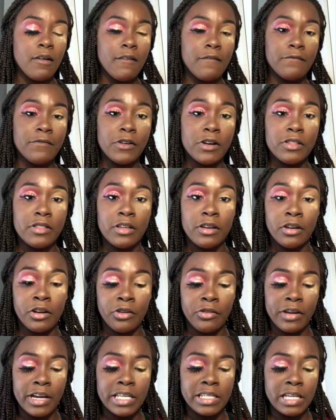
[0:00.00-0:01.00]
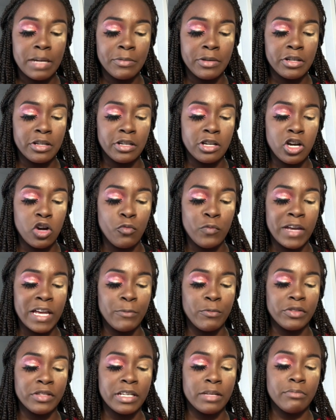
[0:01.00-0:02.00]
For the crease, I'm gonna go in
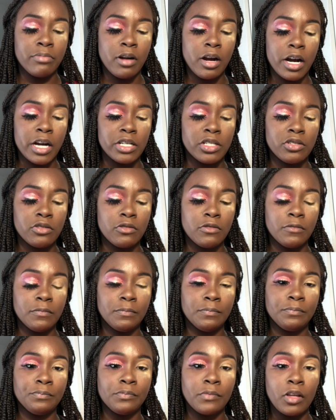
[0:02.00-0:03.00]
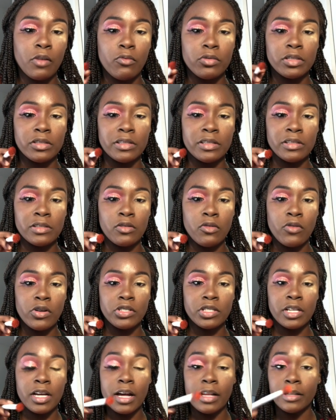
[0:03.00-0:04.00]
with Impartial, which is this
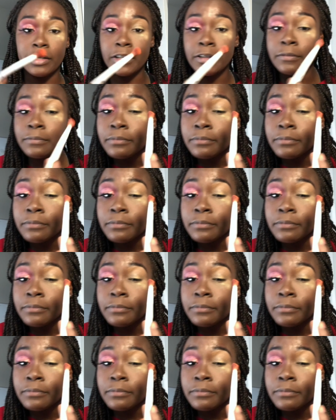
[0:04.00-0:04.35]
orange color.